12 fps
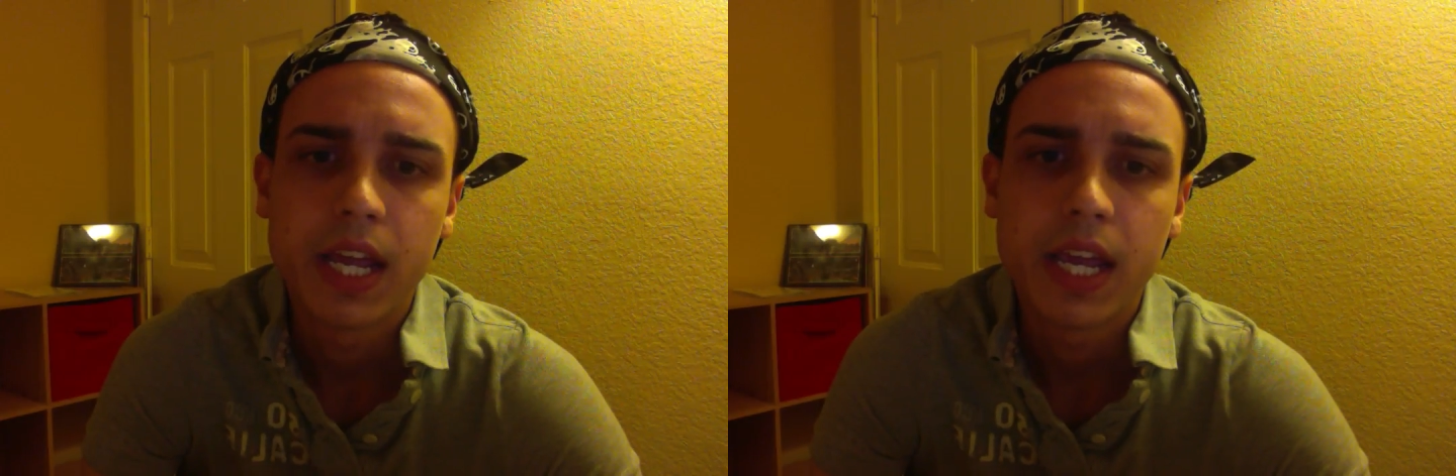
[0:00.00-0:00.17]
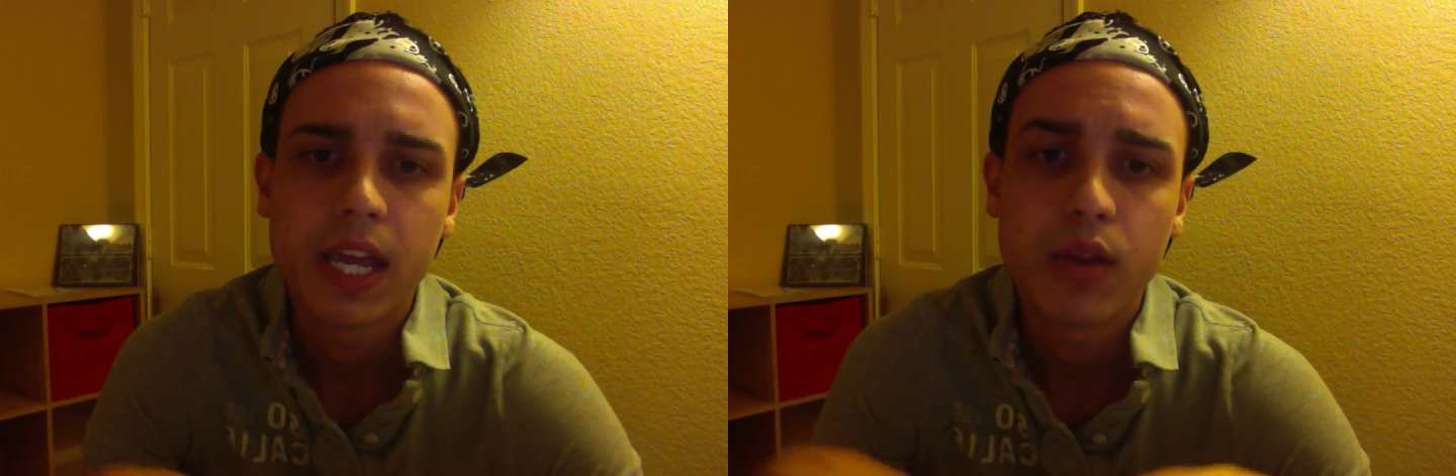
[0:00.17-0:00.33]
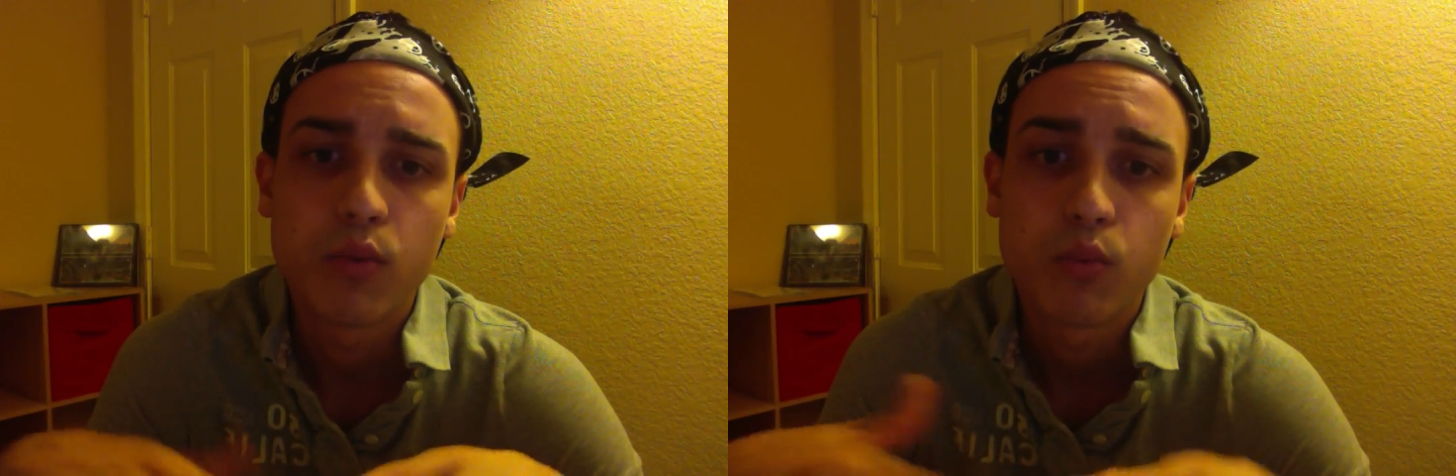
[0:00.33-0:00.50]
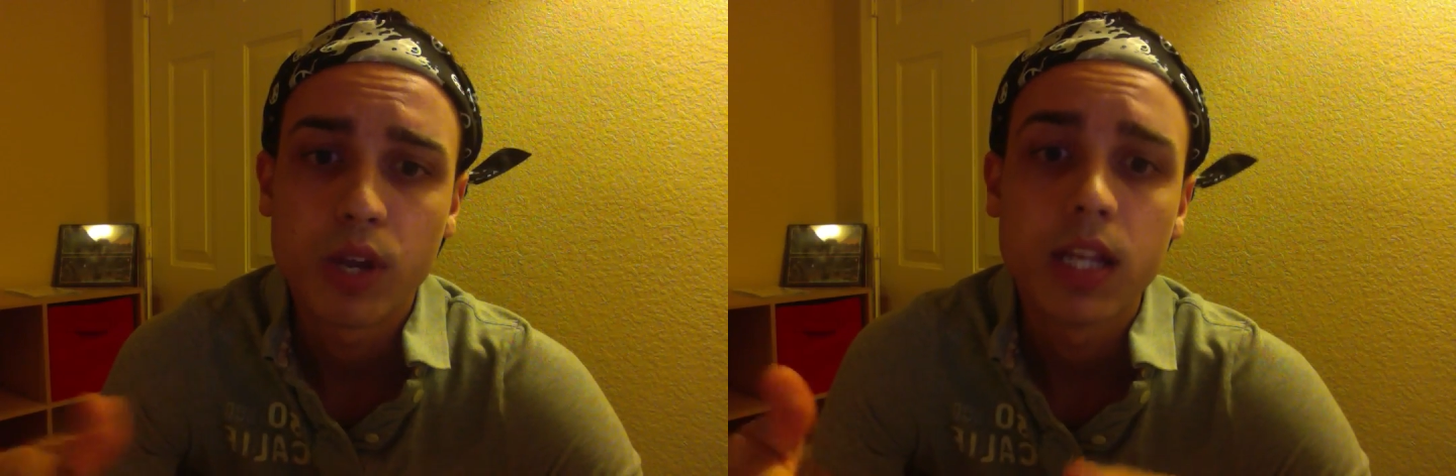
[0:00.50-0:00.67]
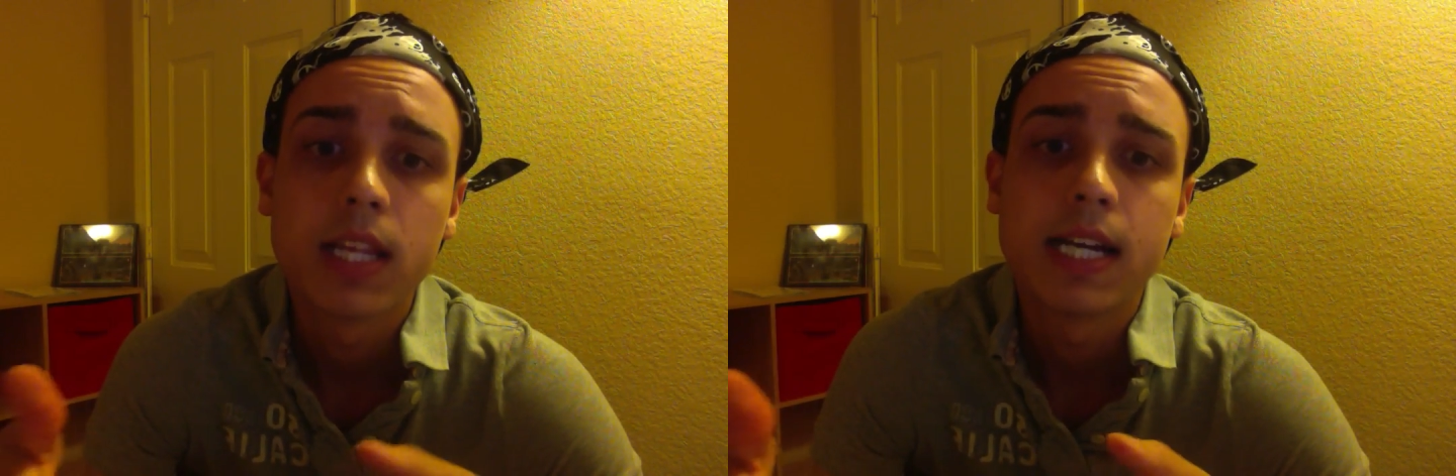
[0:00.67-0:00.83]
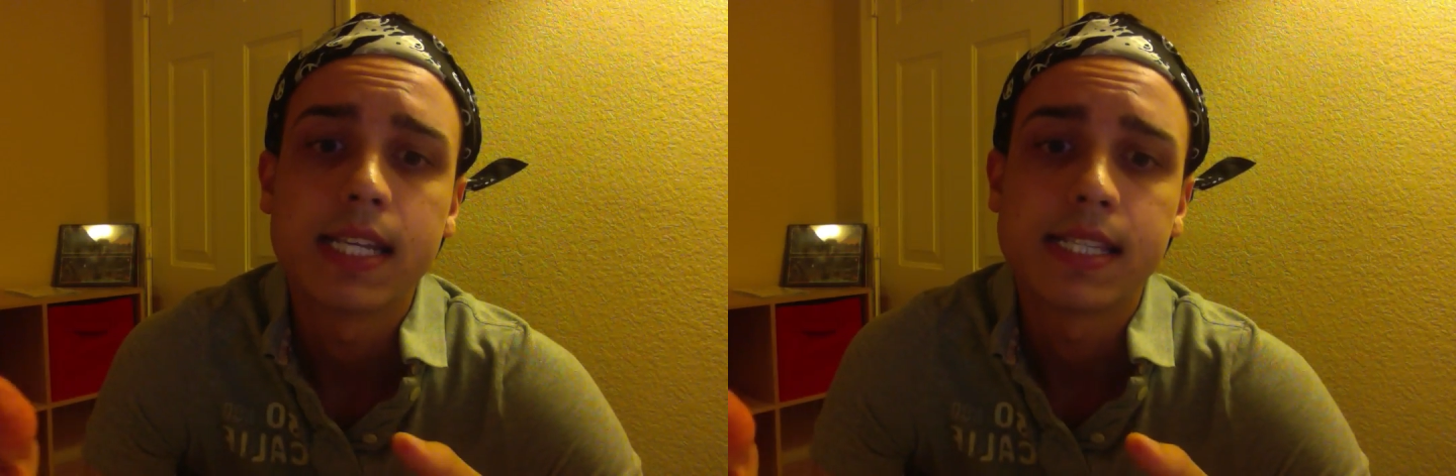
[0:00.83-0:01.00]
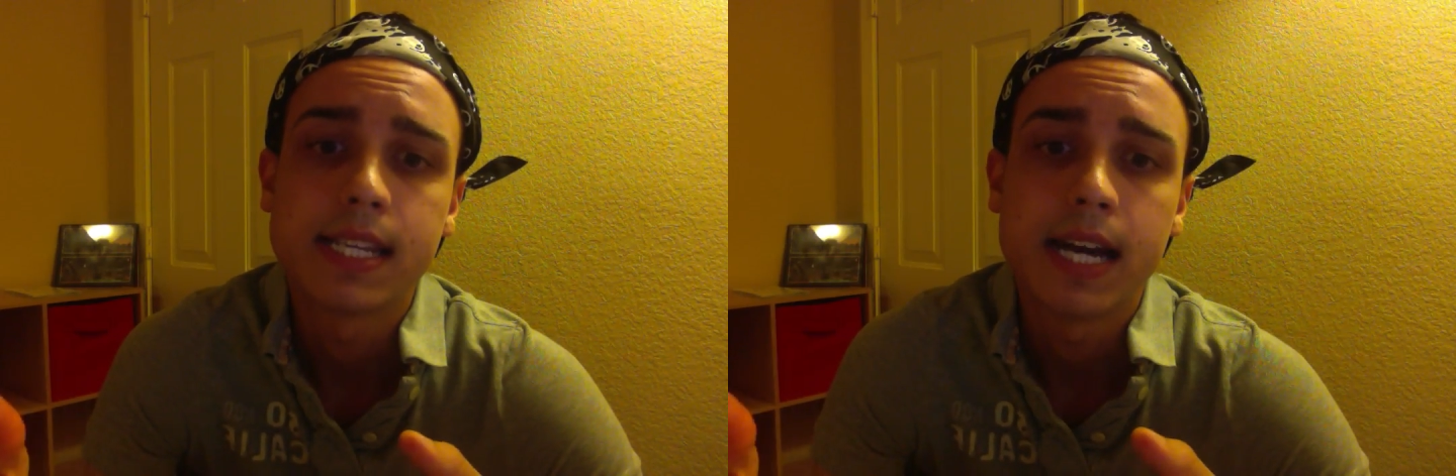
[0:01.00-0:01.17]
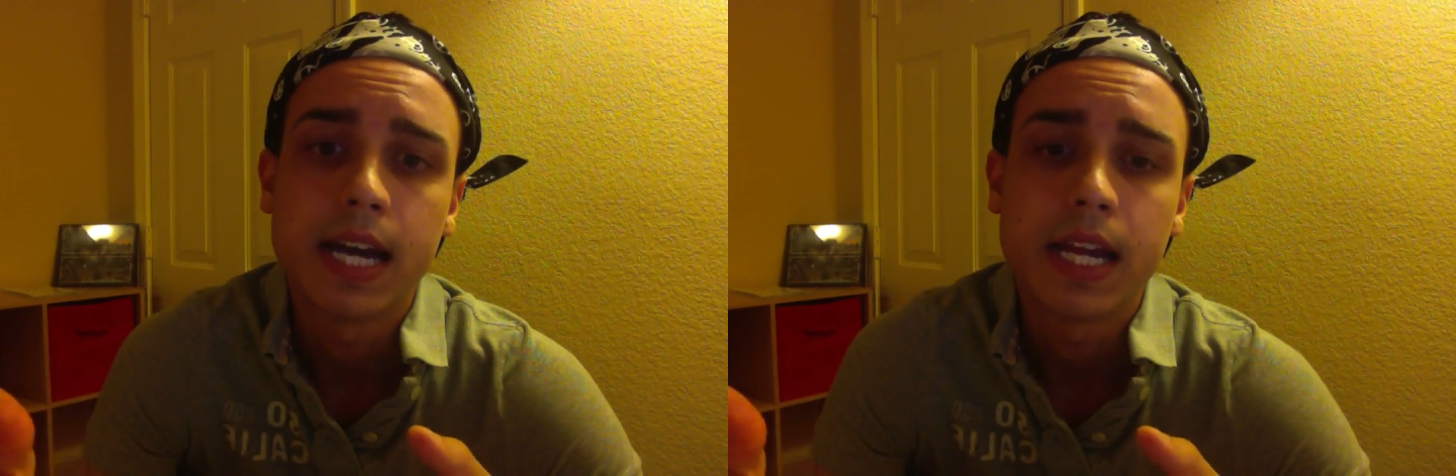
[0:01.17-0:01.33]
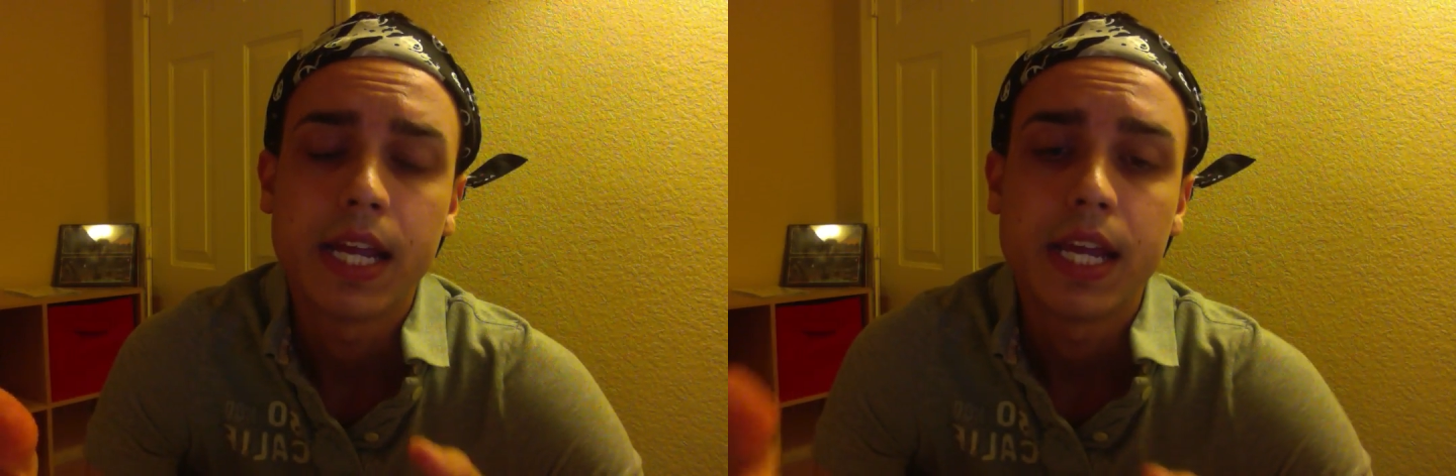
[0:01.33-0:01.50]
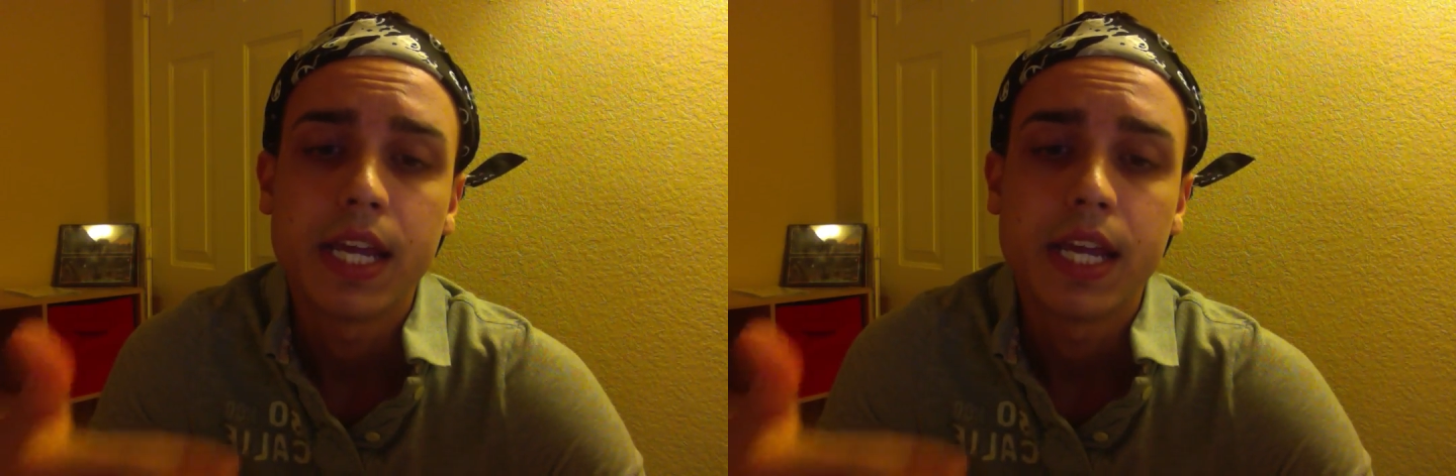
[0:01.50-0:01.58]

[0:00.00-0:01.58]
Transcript: and realize that